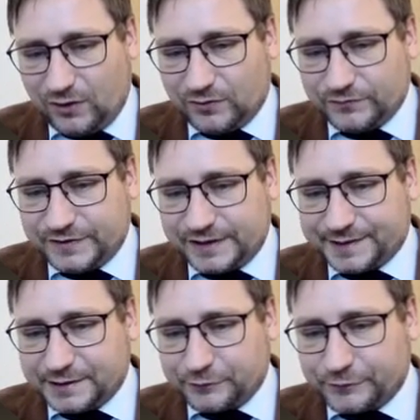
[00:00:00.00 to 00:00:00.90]
on the
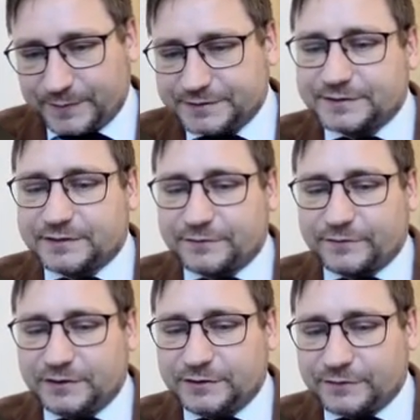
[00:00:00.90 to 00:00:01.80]
idea of
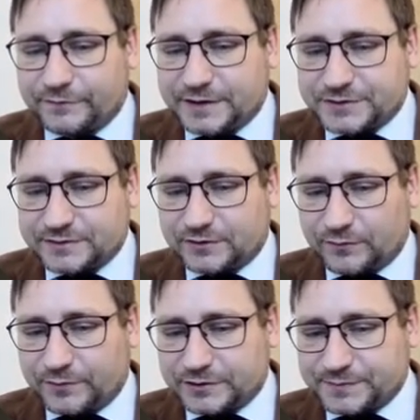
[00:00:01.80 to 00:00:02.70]
humanitarian intervention,
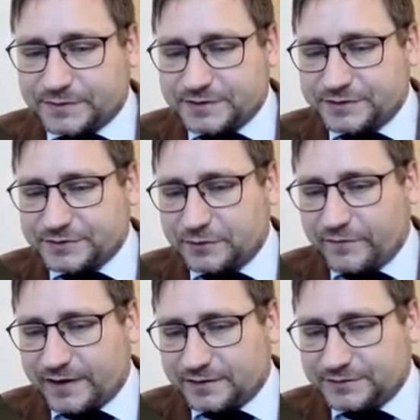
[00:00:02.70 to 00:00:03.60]
compartmentalization
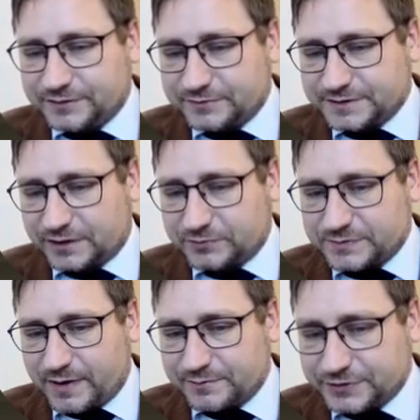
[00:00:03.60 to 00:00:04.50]
of IR theories, that
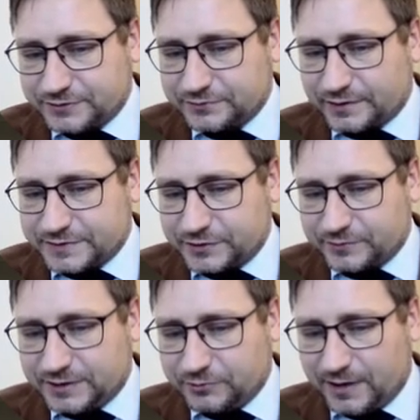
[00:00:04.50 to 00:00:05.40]
was published in
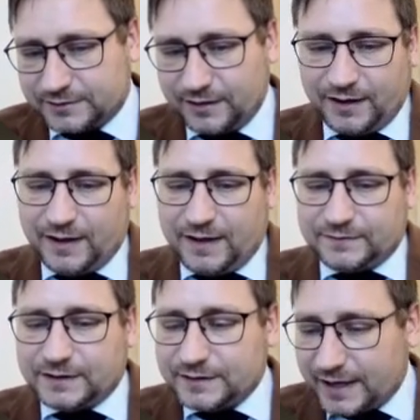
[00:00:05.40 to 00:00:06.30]
2021.
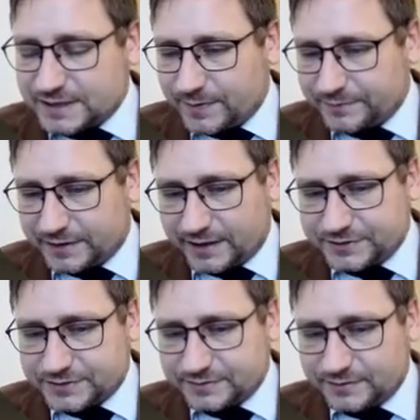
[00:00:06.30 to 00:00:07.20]
The next
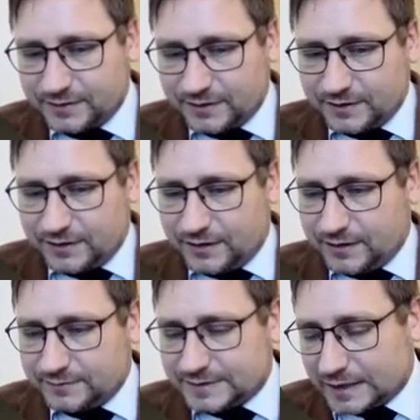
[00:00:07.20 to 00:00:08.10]
publication
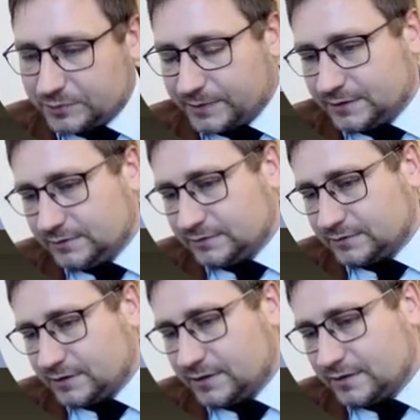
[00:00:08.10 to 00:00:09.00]
that
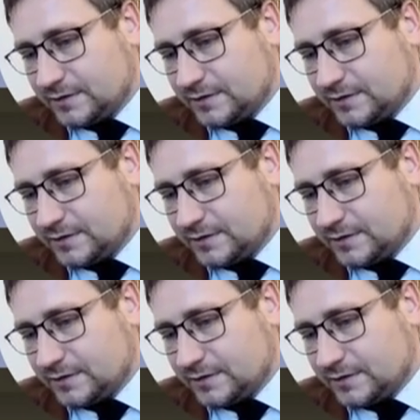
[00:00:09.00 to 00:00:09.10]
will